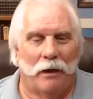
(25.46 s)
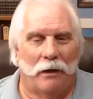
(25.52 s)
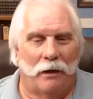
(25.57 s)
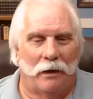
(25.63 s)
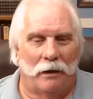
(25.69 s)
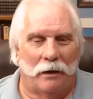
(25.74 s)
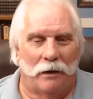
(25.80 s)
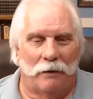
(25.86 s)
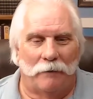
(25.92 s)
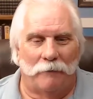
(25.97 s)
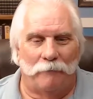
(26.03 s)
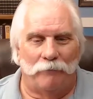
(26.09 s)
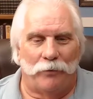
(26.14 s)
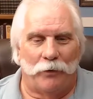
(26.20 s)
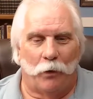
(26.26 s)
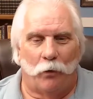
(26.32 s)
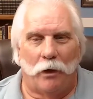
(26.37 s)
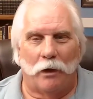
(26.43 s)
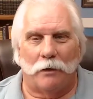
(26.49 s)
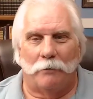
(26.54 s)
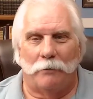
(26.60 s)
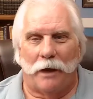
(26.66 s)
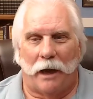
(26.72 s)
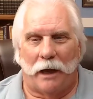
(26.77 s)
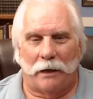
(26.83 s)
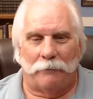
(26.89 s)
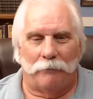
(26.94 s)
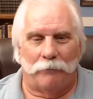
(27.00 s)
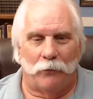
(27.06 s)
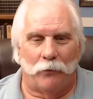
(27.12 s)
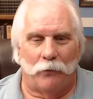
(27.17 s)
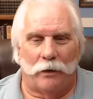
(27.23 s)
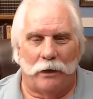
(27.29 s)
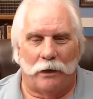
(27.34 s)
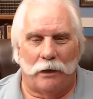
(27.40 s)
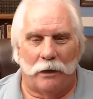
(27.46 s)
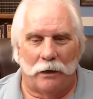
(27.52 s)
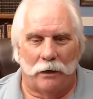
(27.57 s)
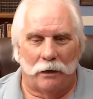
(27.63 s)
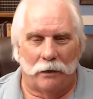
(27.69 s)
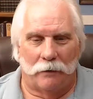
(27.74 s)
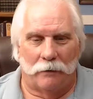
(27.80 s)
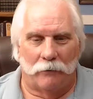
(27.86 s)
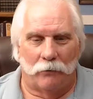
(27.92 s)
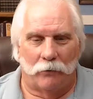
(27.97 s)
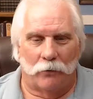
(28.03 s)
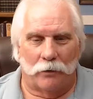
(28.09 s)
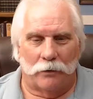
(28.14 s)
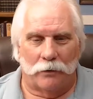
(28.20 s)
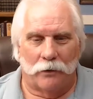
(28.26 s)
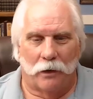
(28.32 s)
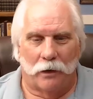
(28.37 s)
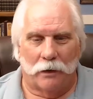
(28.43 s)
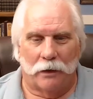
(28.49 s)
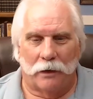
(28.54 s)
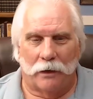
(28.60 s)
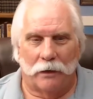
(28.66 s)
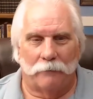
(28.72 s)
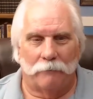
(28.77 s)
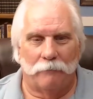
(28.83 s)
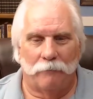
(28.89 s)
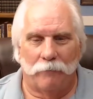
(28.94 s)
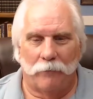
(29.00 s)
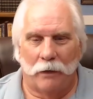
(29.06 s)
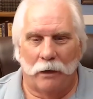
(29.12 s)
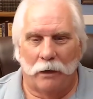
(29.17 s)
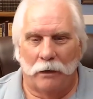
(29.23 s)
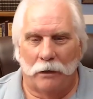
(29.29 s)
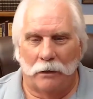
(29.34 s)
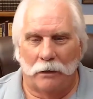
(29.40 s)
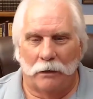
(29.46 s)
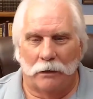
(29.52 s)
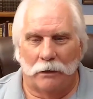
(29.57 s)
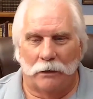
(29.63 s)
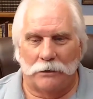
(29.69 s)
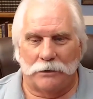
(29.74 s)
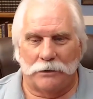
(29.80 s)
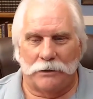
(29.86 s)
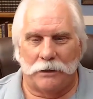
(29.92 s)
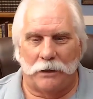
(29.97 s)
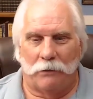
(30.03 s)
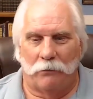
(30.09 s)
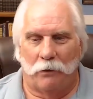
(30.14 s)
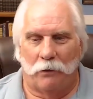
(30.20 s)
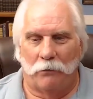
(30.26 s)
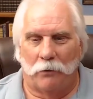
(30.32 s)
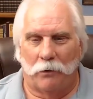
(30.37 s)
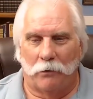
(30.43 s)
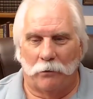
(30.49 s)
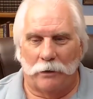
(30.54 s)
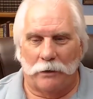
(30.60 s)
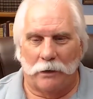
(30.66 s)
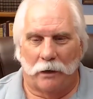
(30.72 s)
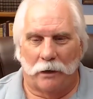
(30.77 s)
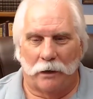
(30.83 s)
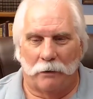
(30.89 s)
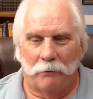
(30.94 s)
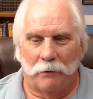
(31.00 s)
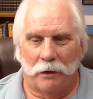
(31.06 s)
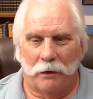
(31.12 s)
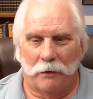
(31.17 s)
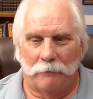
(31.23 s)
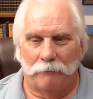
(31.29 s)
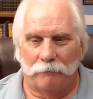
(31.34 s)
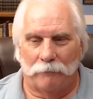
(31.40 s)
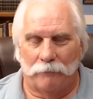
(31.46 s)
Welcome back. We were talking, let's see, what were we talking about?